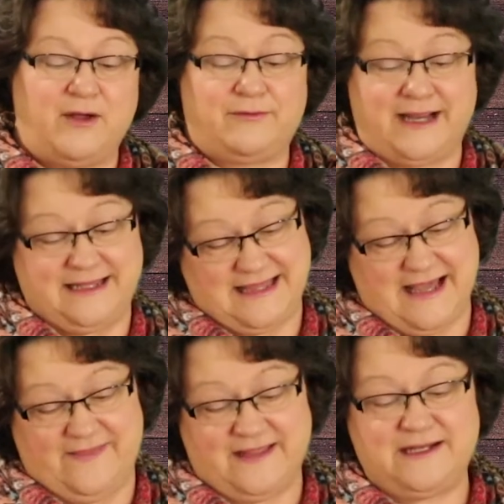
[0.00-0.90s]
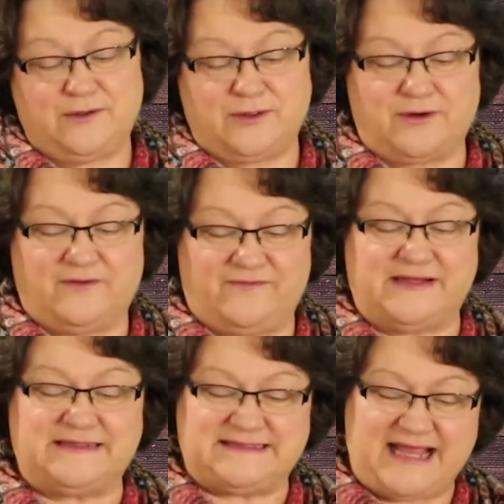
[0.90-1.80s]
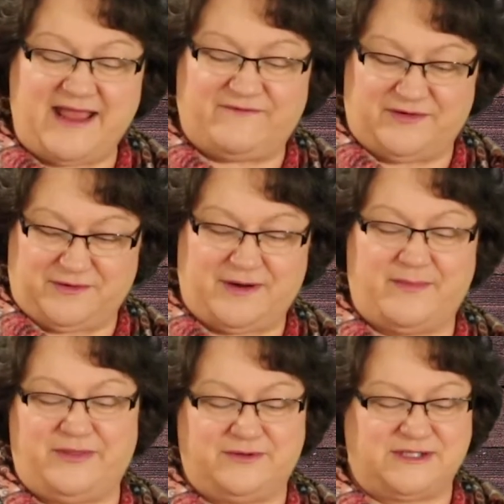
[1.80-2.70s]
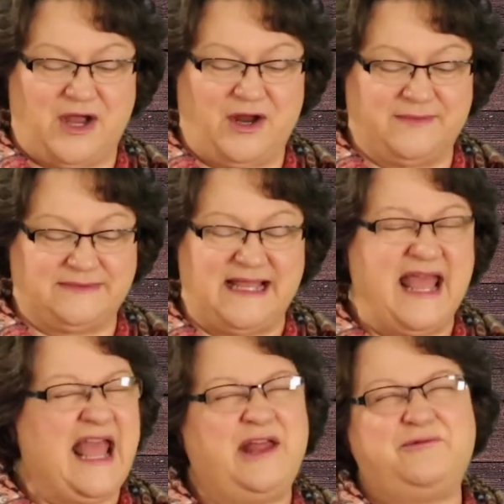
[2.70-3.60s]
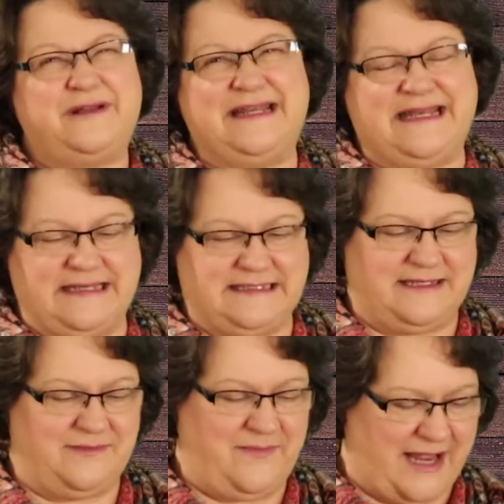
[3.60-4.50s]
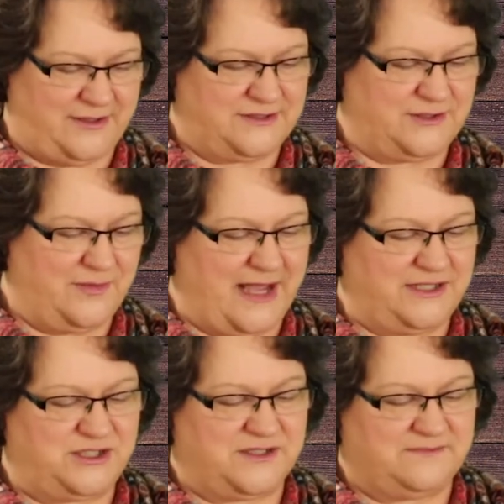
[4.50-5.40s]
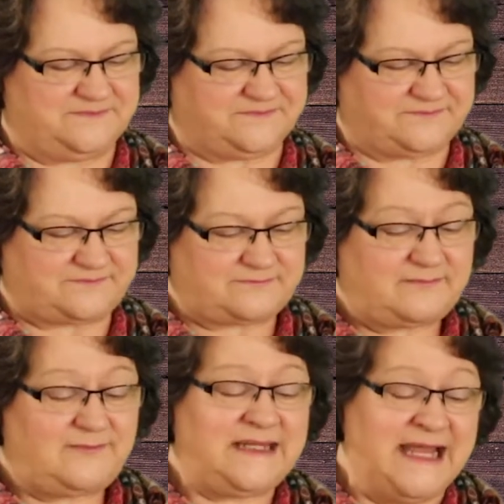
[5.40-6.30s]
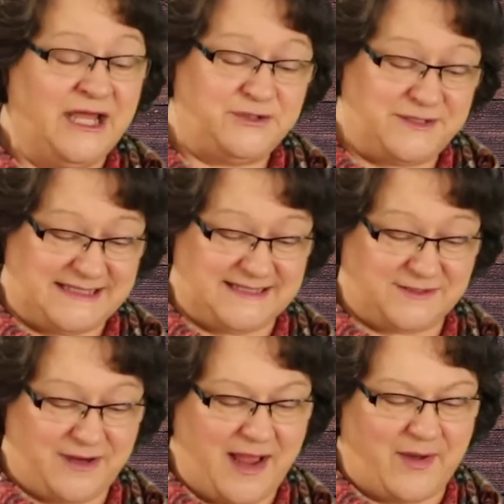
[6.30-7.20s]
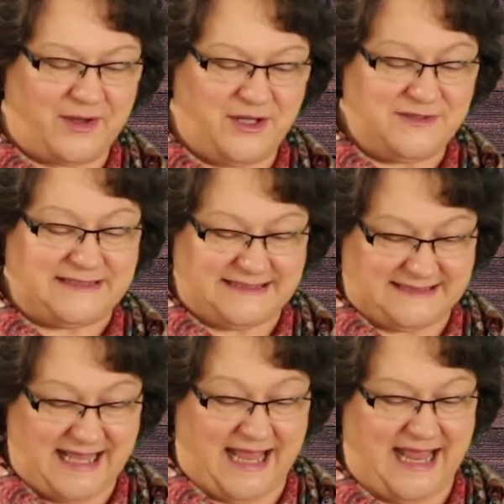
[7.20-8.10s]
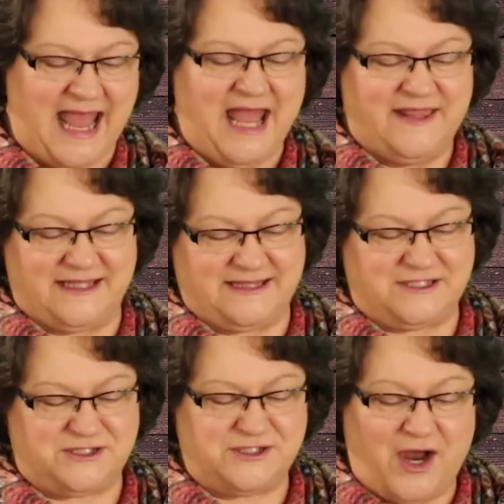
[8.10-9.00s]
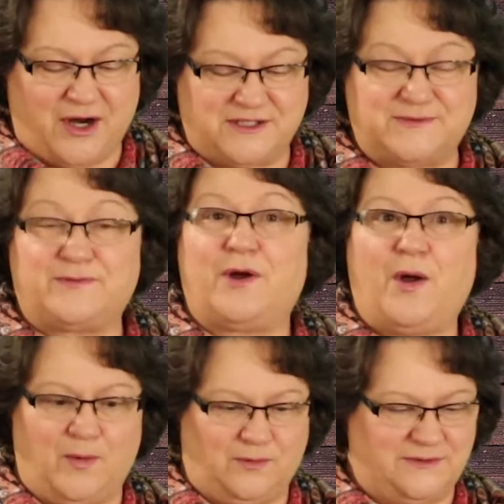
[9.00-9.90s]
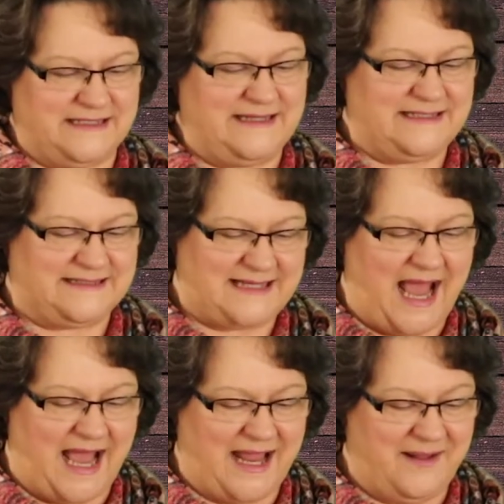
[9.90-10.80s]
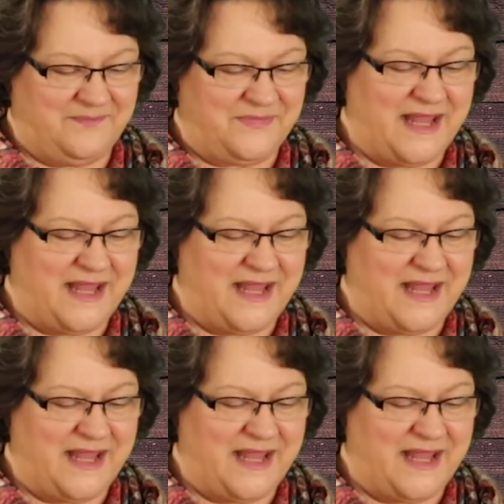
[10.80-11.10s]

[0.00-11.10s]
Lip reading: Right then, the little girl felt safe in her grandmother's arms, and reading didn't matter so much. Tricia's grandma used to say that the stars were holes in the sky.